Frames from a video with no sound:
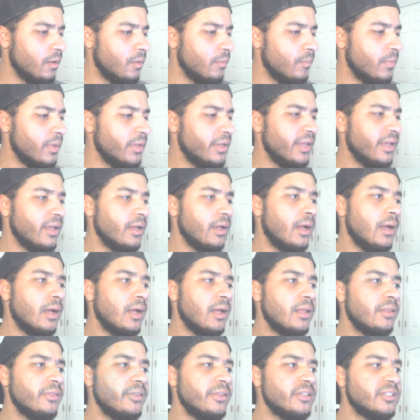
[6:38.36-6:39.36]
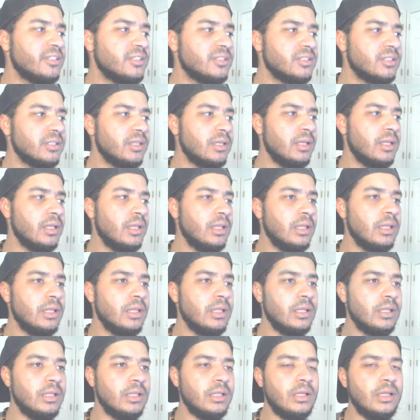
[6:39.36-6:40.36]
But yeah, this
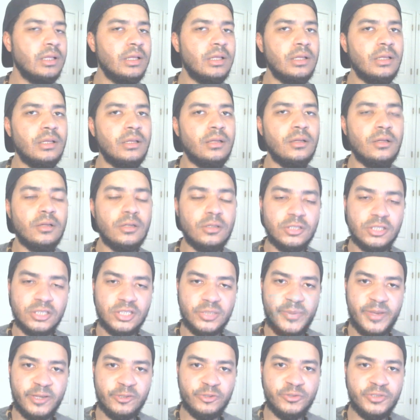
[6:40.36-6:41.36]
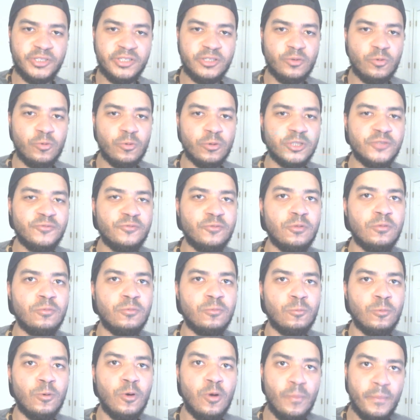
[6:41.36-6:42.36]
specialty course for
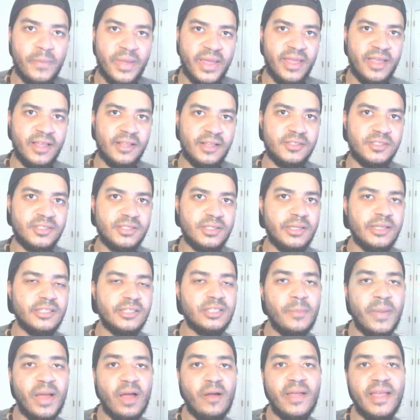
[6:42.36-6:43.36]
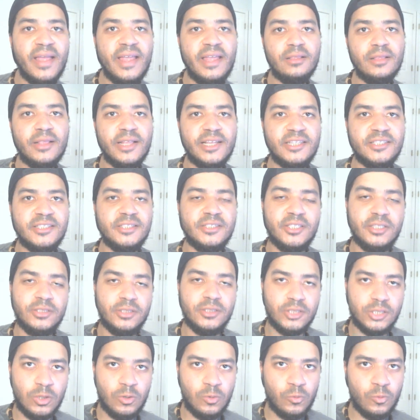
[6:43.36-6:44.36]
romance, it's about 8 lessons in
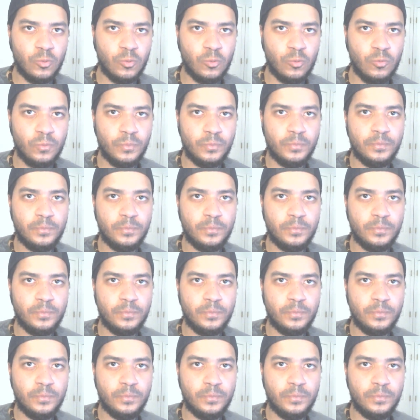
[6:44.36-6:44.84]
total.